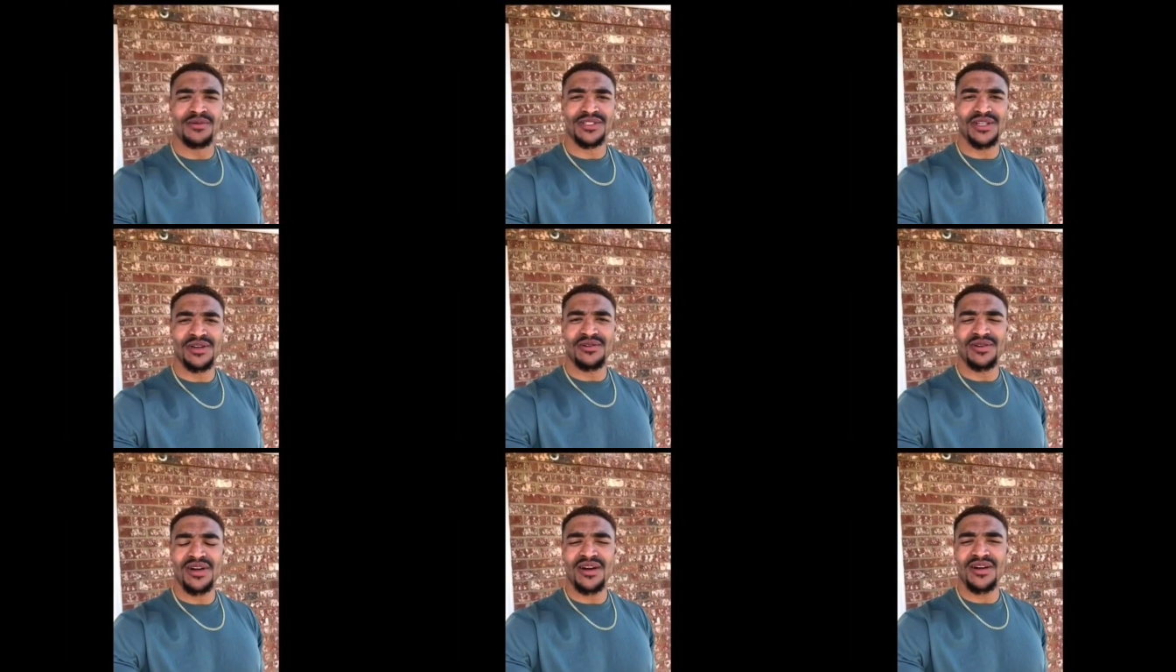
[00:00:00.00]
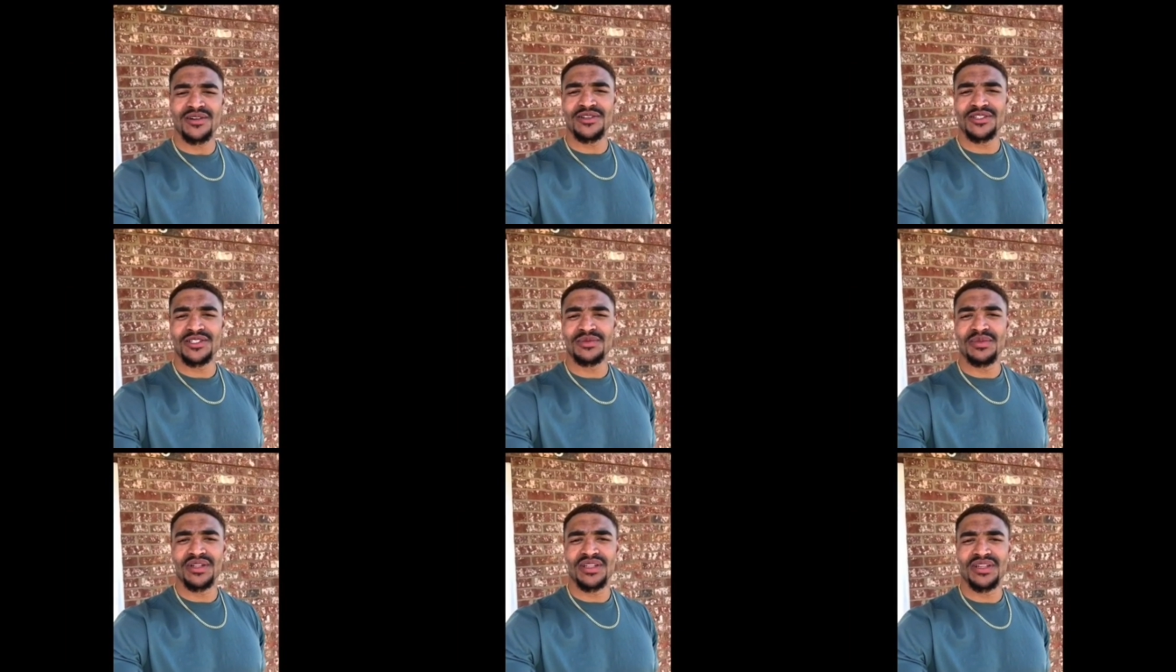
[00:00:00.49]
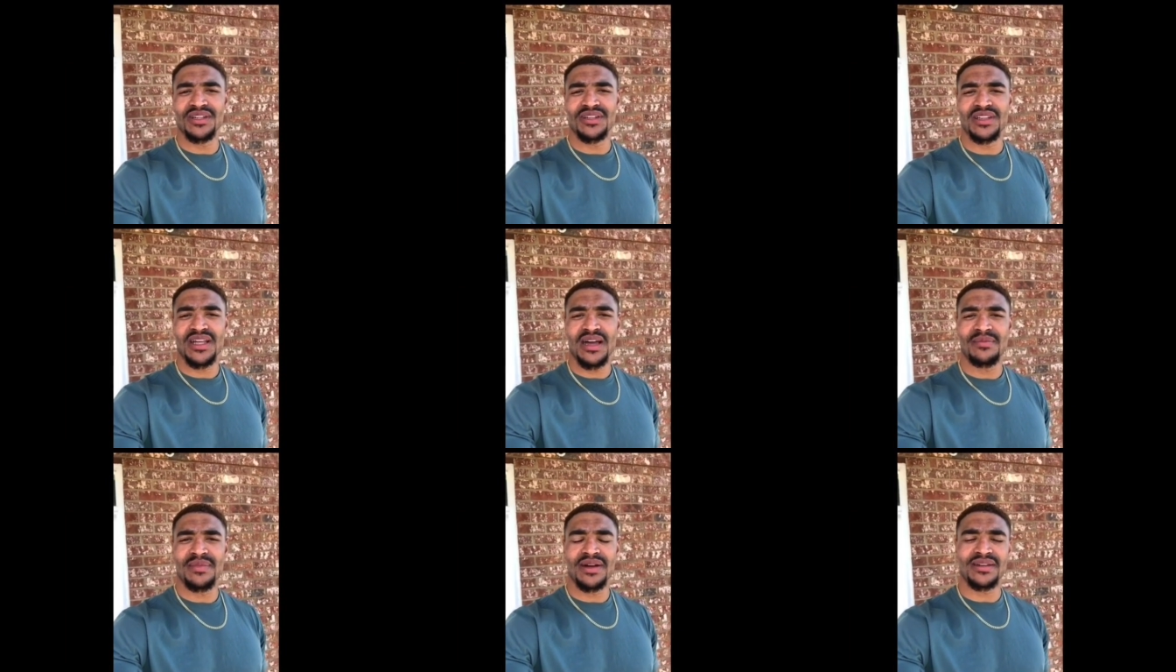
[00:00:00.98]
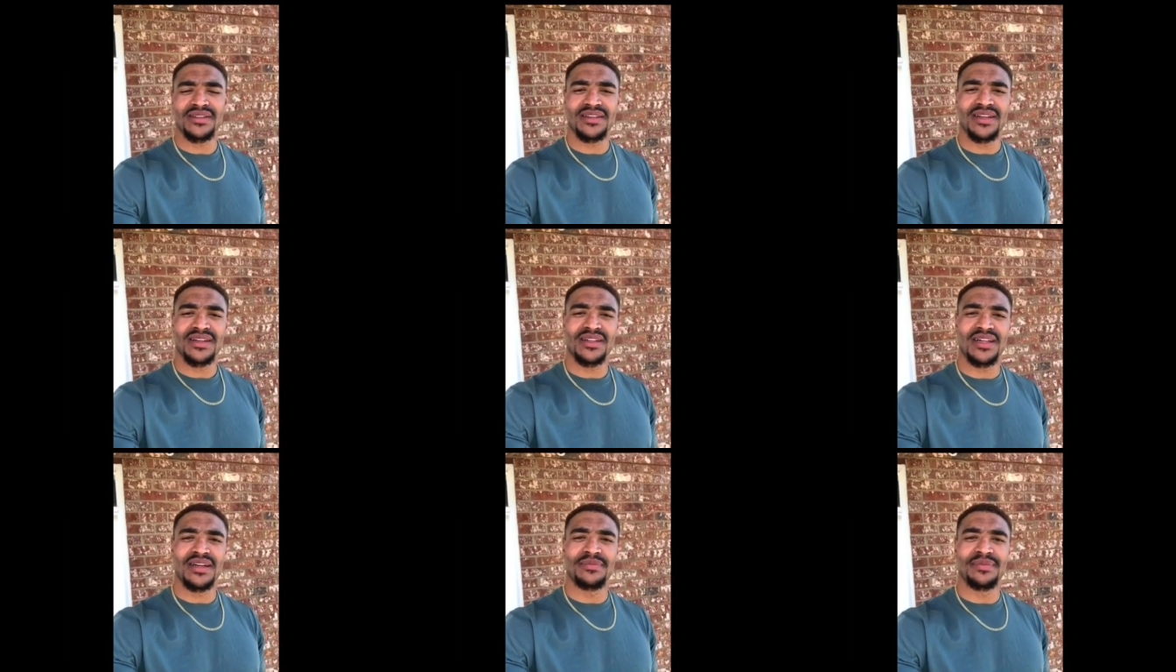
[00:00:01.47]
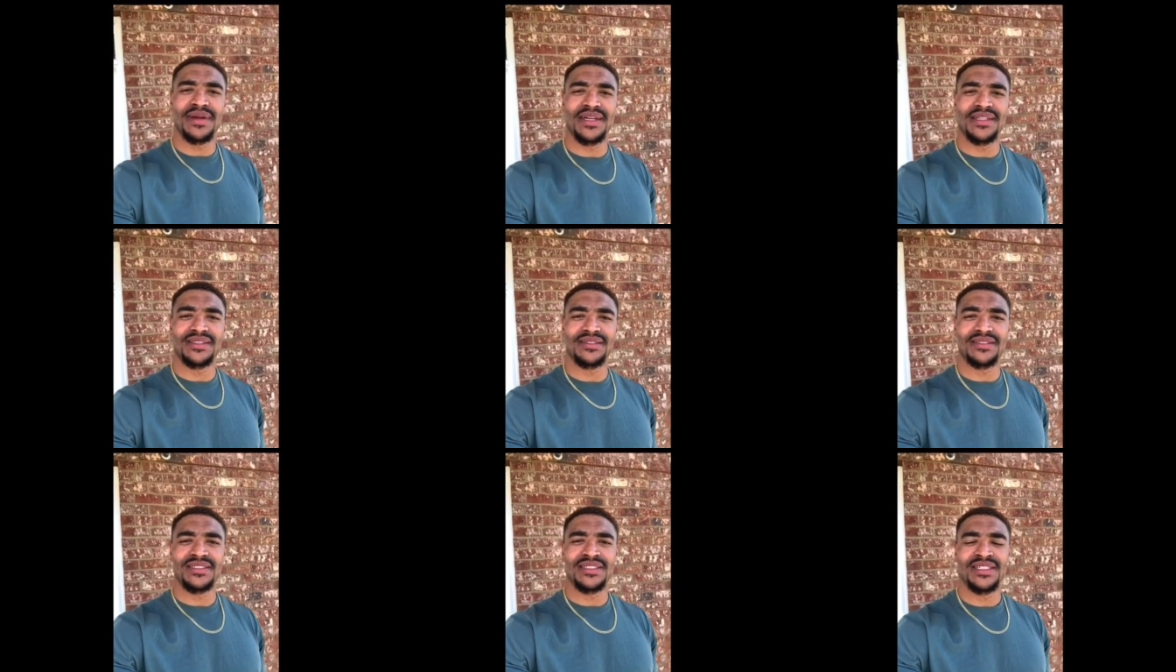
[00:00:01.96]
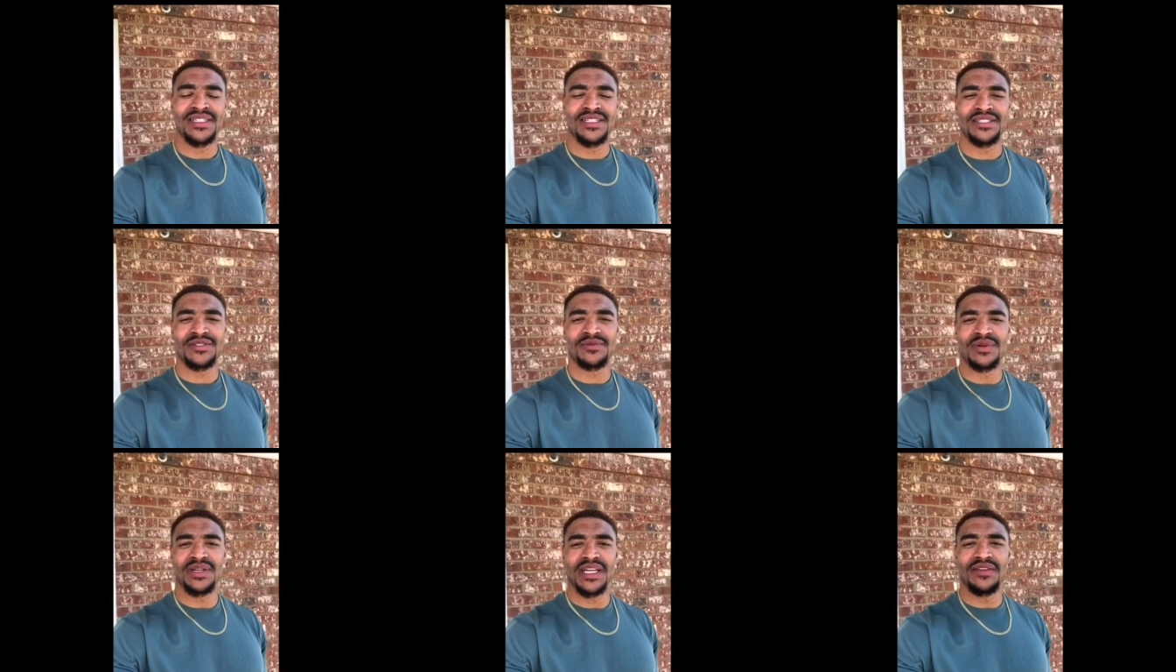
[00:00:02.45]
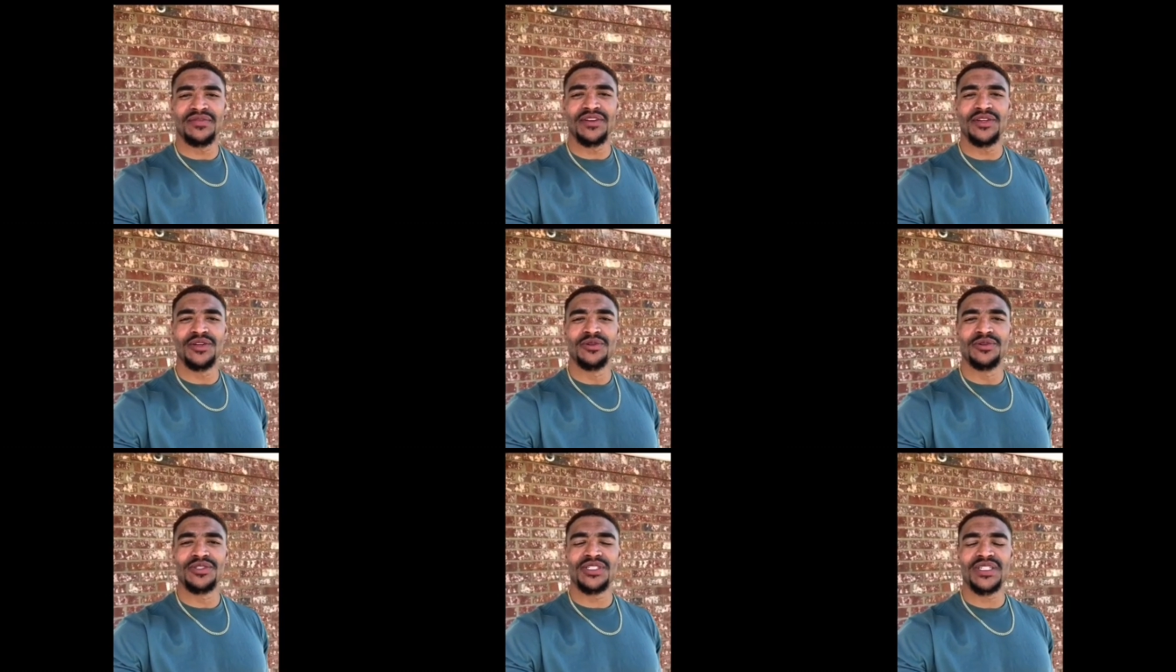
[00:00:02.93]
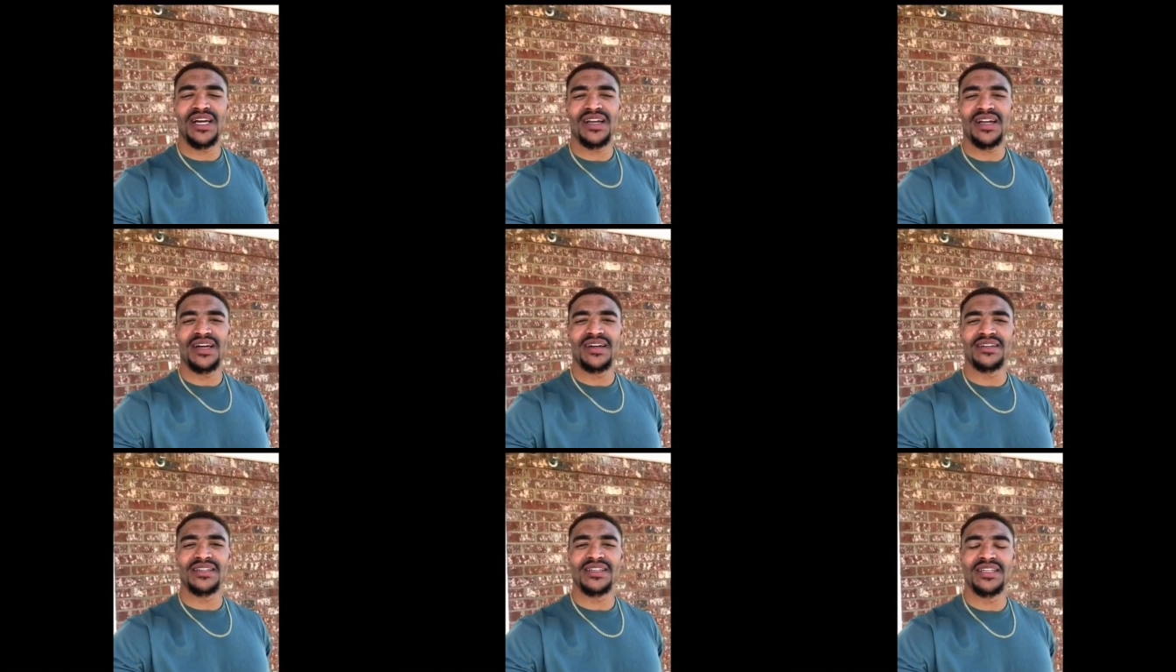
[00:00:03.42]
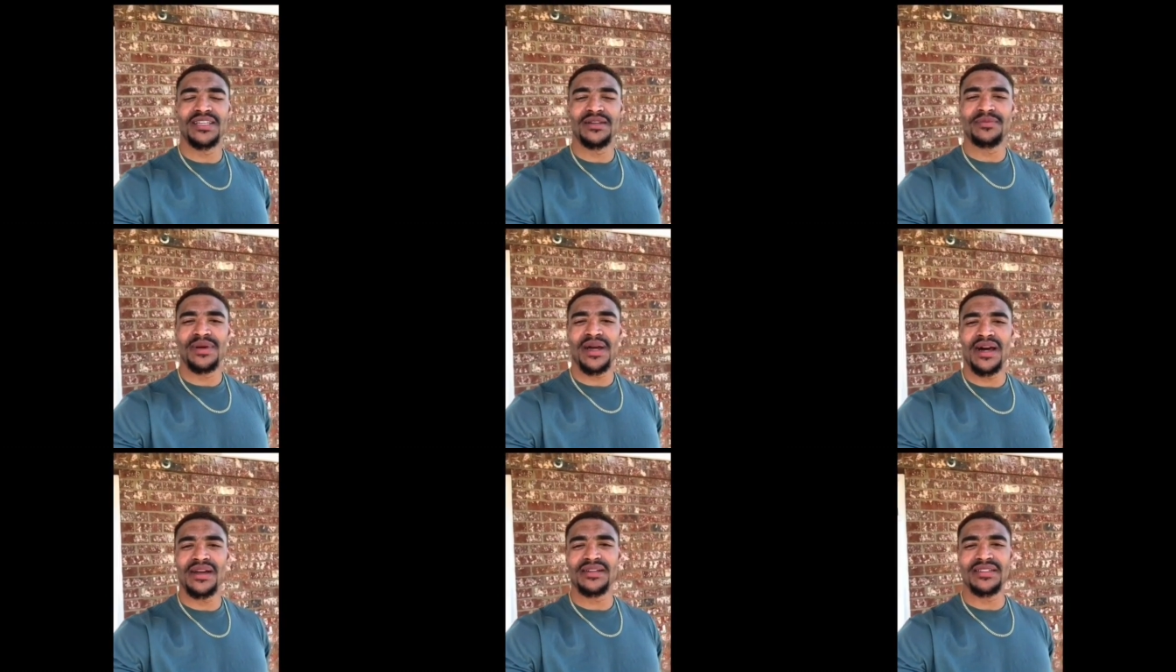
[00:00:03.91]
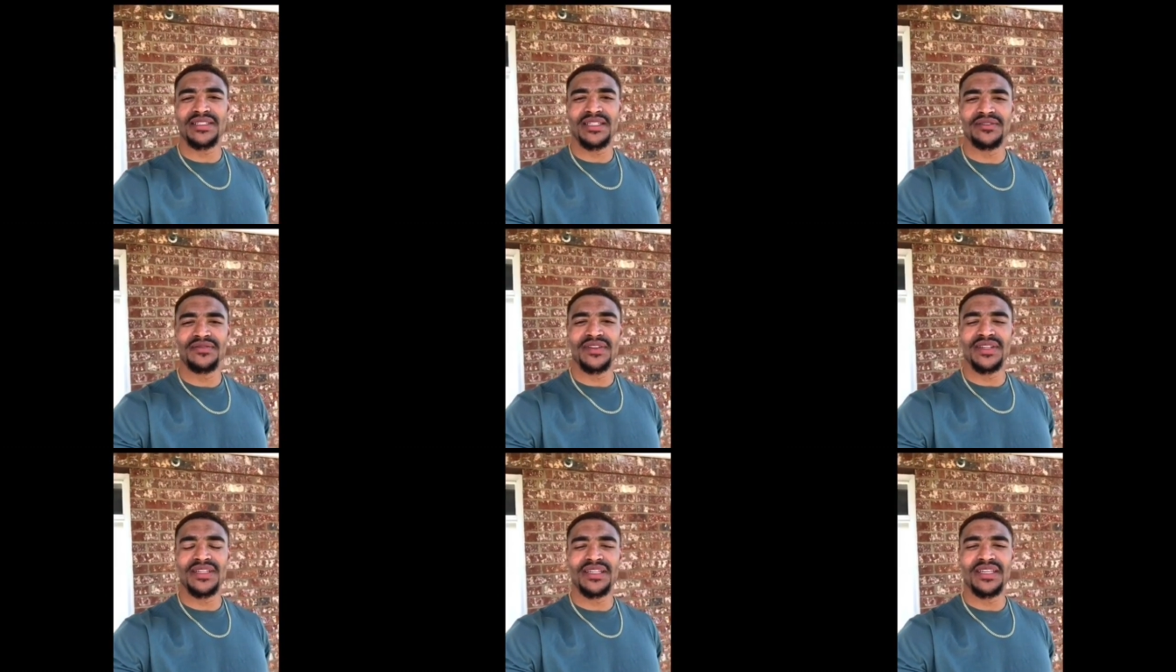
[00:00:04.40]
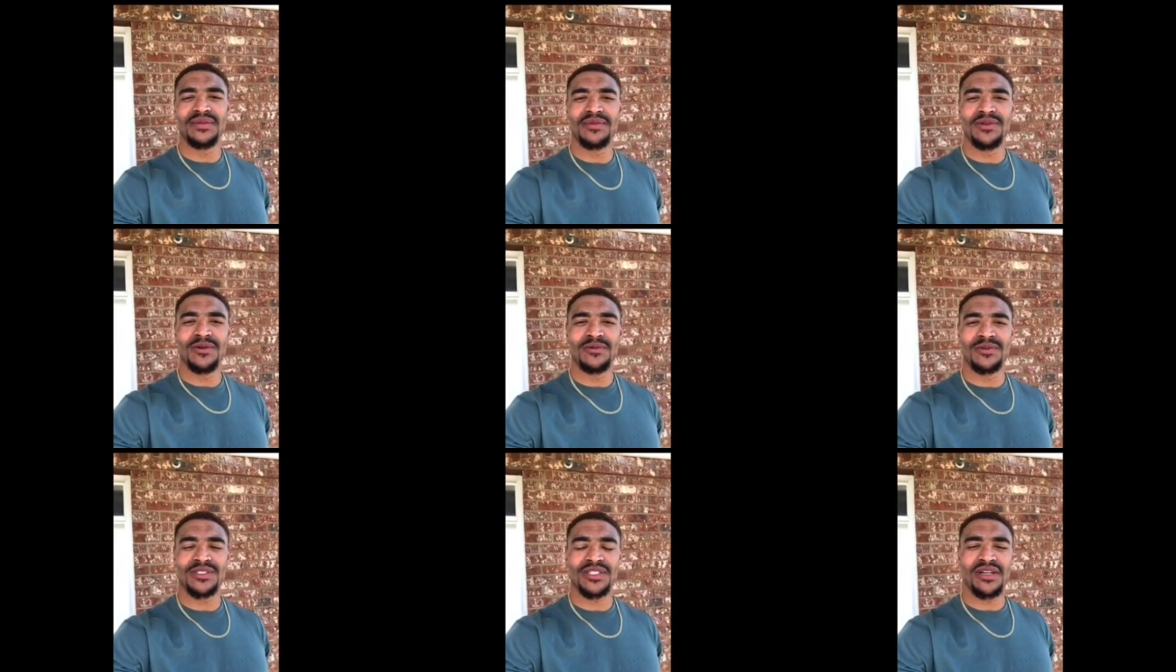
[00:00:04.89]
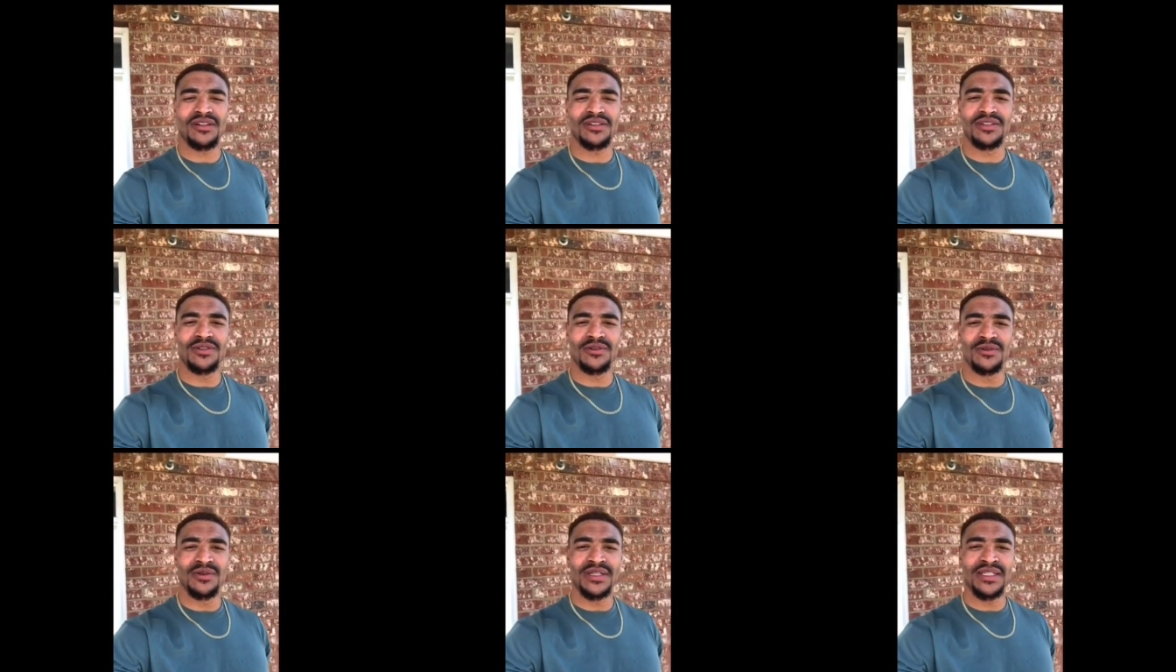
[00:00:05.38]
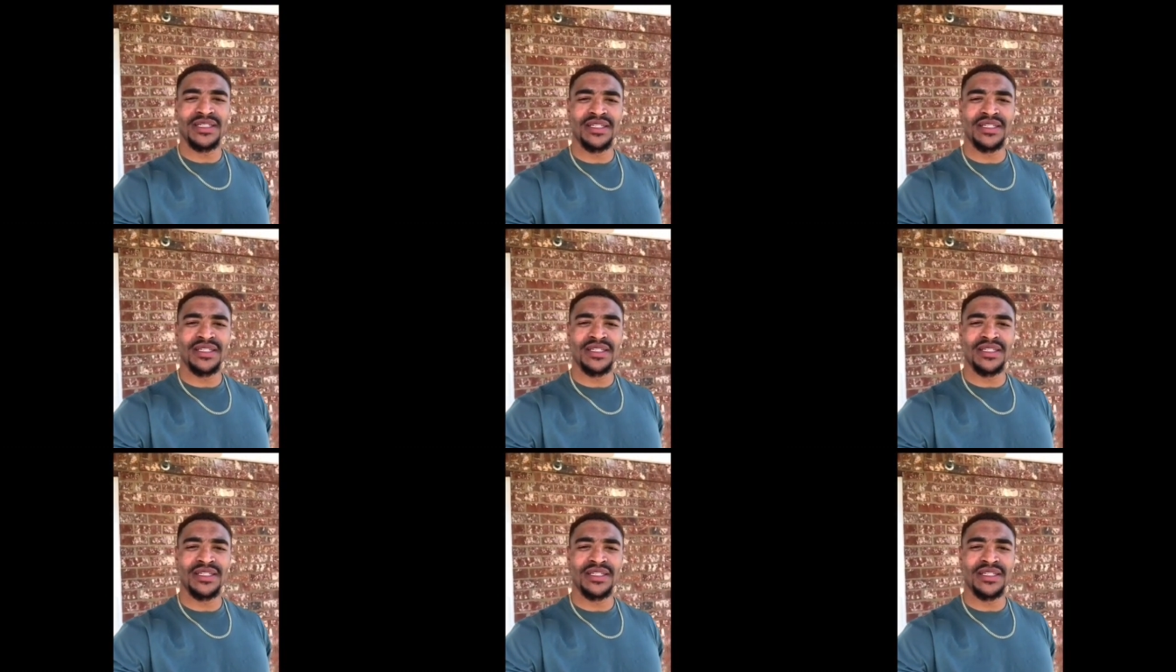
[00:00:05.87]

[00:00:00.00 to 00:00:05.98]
on? Christian Miller here, linebacker of the Carolina Panthers. Just want to give a huge shout out to Keep Pounding TV. Keep doing what y'all are doing.